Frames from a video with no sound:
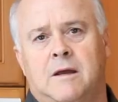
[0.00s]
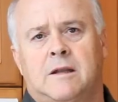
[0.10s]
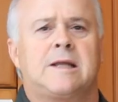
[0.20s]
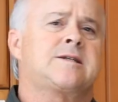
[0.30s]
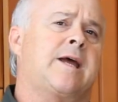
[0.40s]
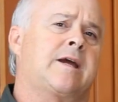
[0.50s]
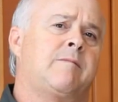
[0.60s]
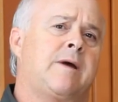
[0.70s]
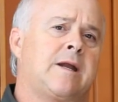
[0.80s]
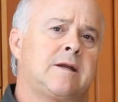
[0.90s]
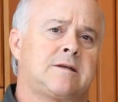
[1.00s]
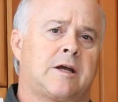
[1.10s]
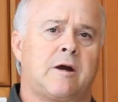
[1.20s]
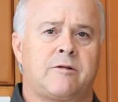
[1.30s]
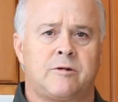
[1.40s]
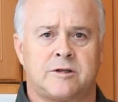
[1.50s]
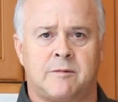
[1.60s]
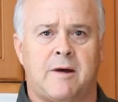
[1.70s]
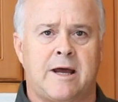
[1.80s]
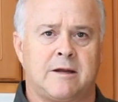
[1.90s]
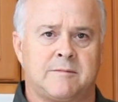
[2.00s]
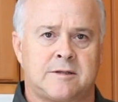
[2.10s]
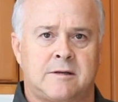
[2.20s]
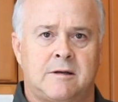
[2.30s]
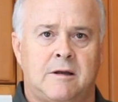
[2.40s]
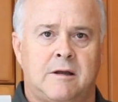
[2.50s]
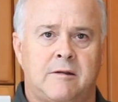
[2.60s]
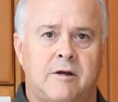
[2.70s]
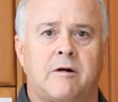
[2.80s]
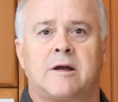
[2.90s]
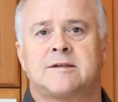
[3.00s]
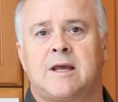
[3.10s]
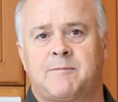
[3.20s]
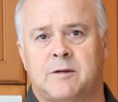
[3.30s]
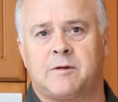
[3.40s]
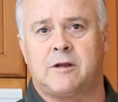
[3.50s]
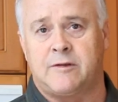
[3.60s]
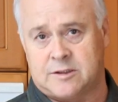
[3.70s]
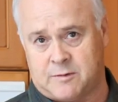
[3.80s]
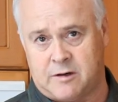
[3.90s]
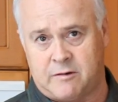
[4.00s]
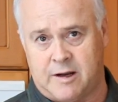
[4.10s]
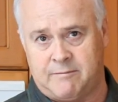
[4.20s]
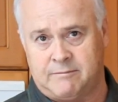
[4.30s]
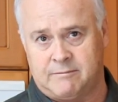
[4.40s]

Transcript: Let's take a minute to go through some items that are acceptable in this program.